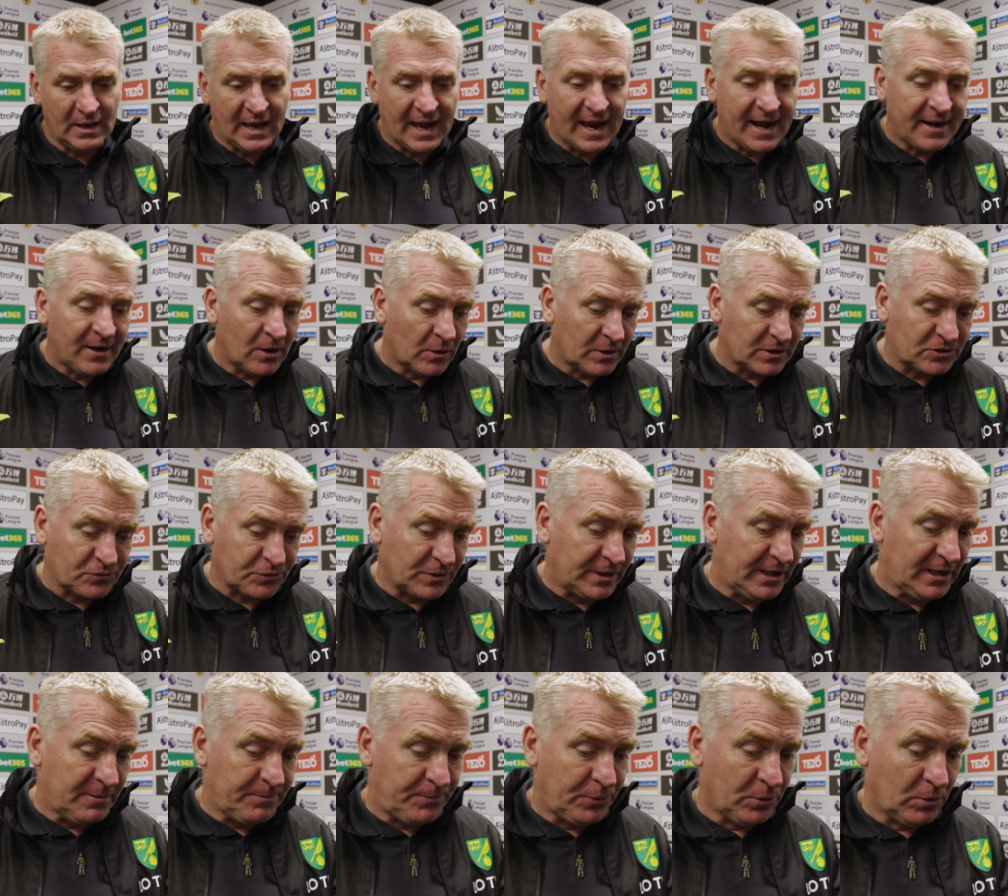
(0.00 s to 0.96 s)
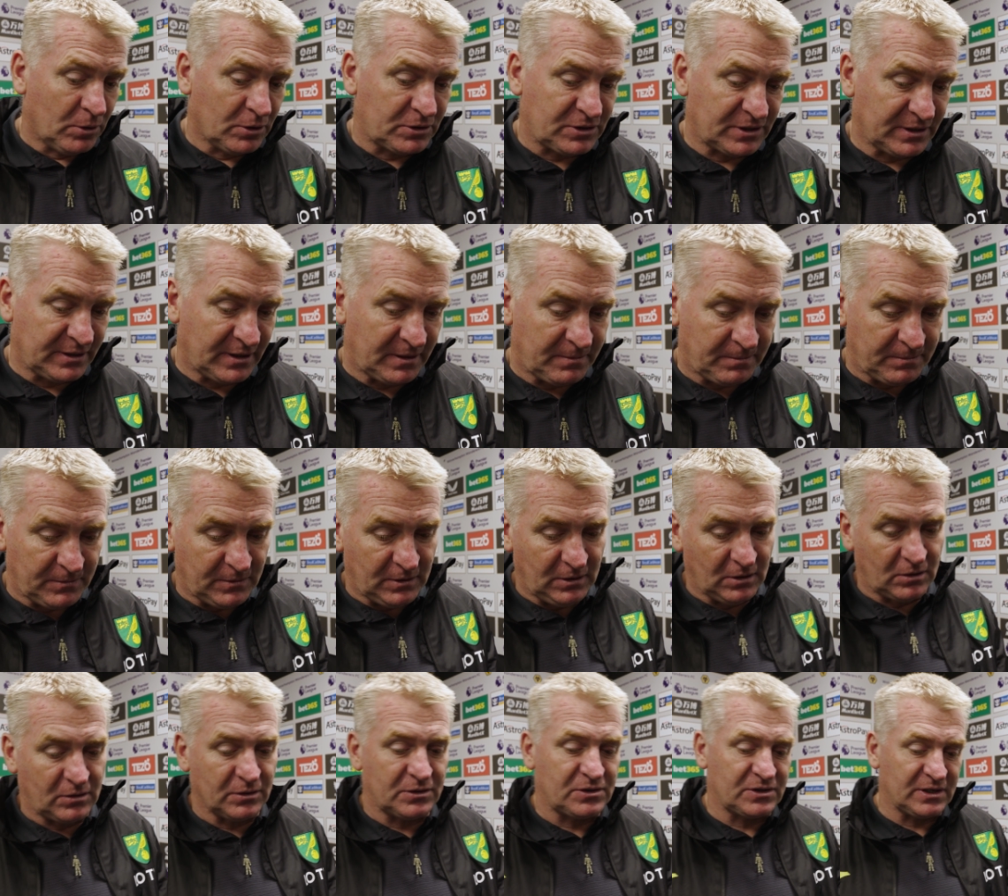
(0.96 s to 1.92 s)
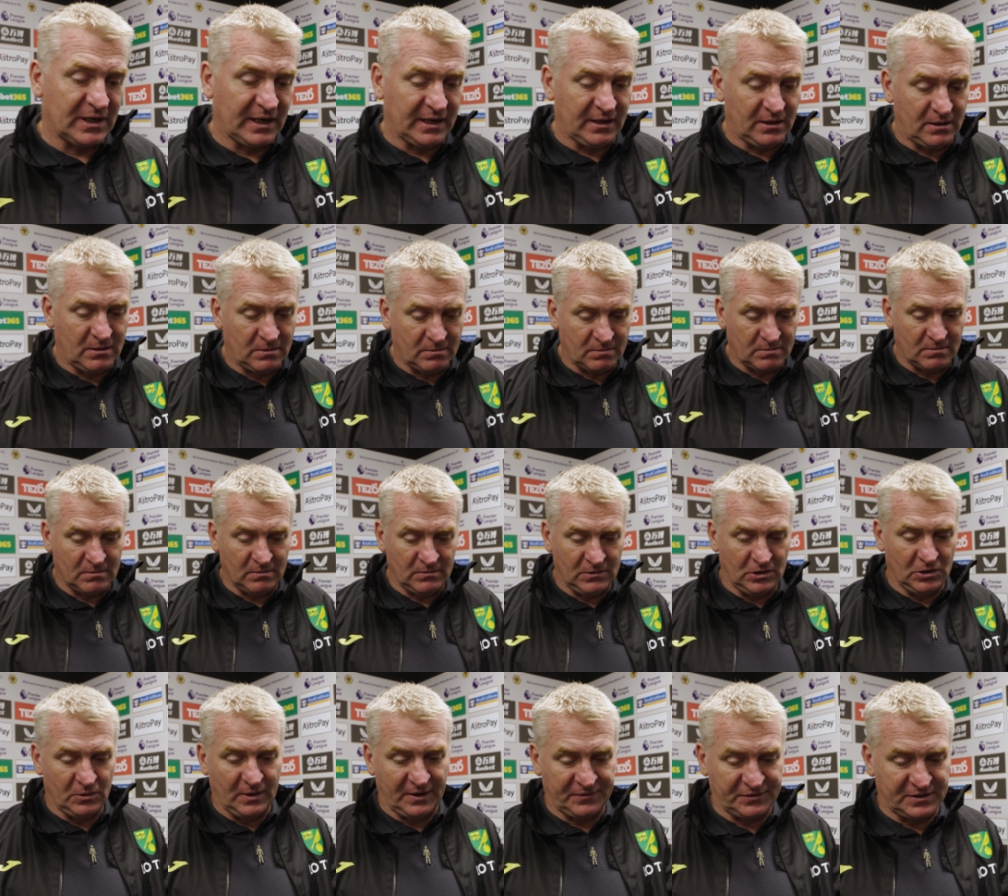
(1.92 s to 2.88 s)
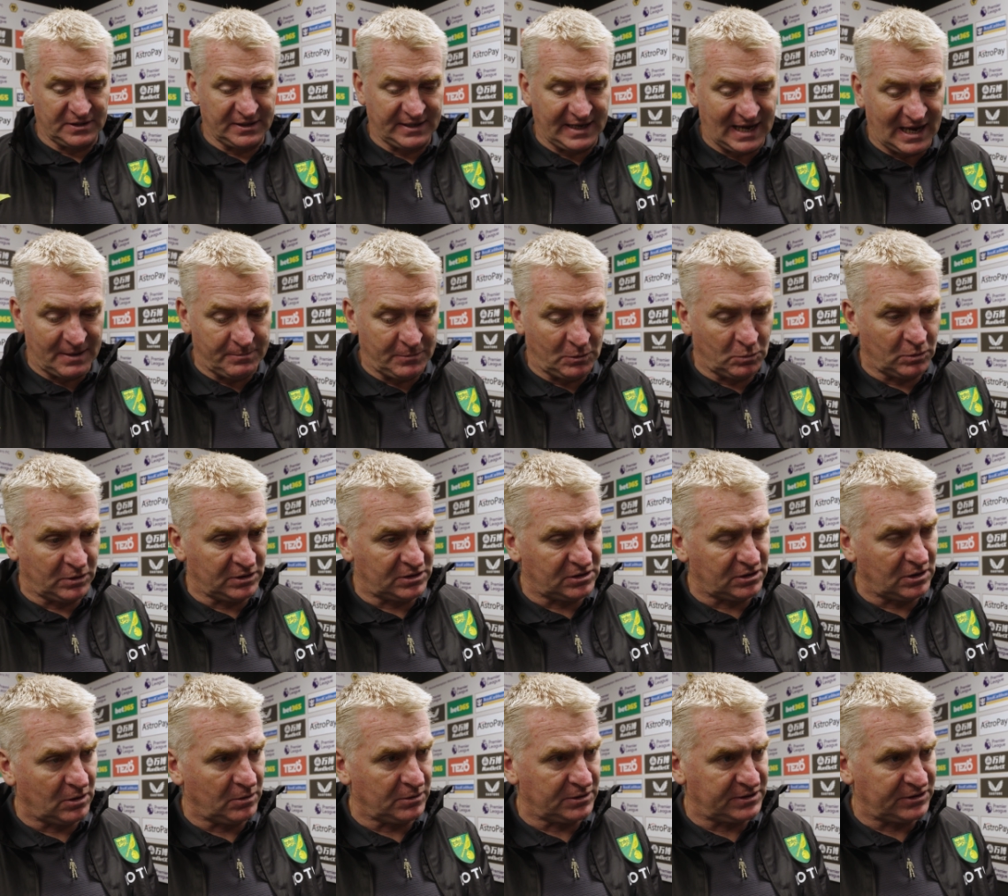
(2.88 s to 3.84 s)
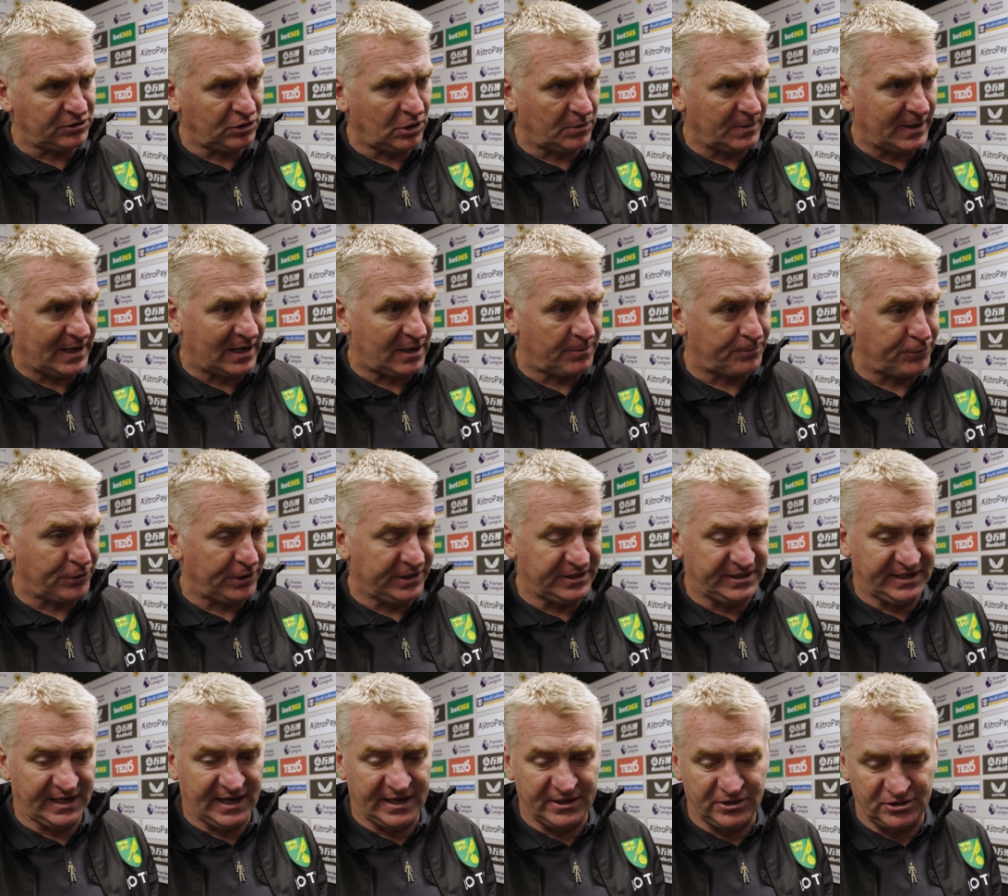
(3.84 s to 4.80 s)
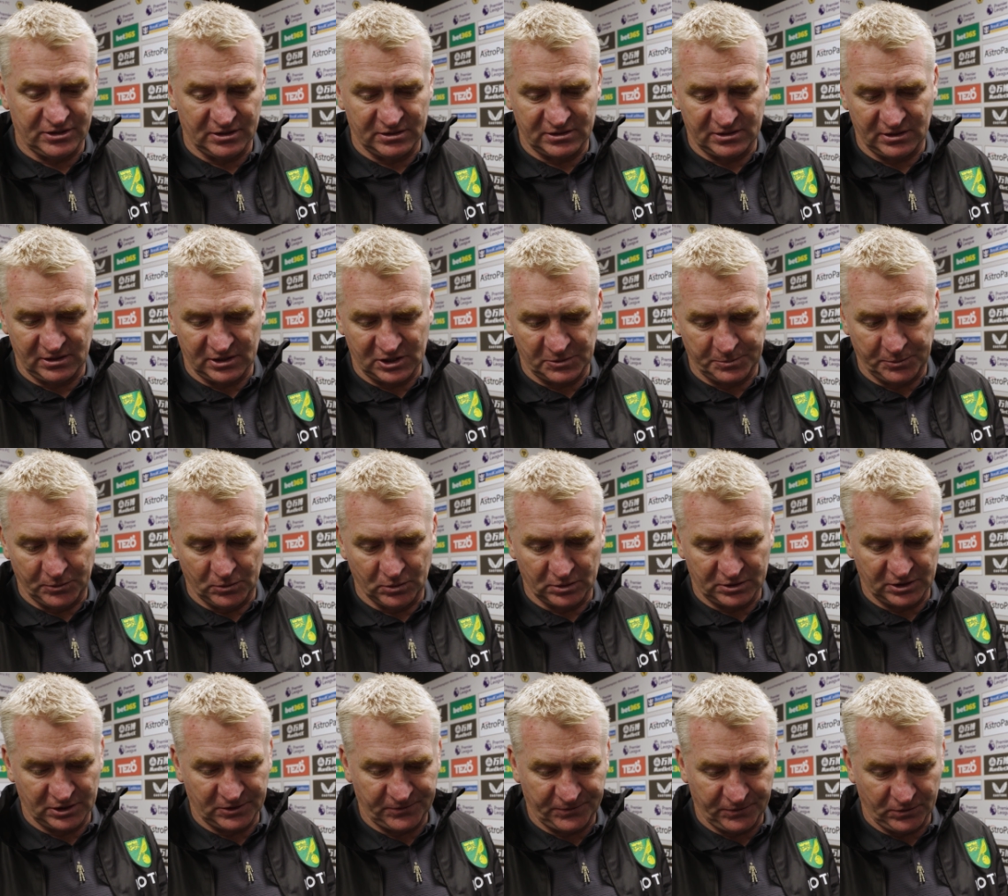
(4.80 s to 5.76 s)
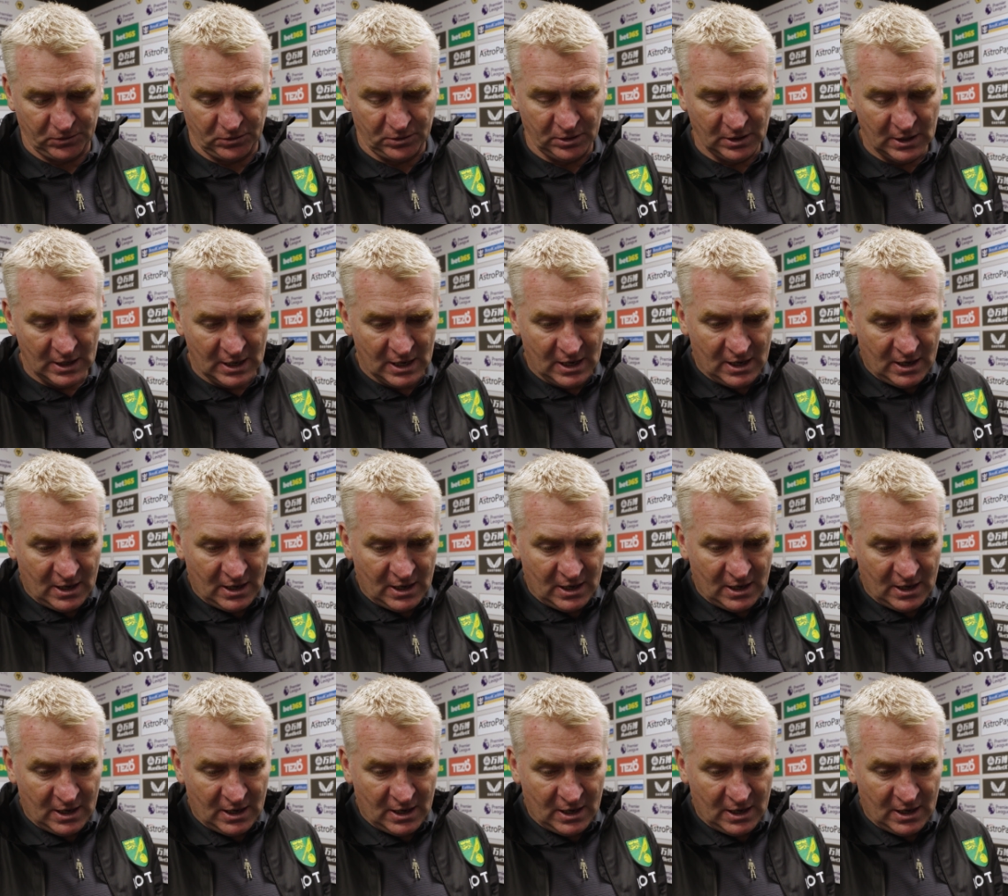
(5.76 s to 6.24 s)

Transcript: Yeah, no, that's really important, and you could see, you know, after the game we wanted to go and show our appreciation to the supporters for,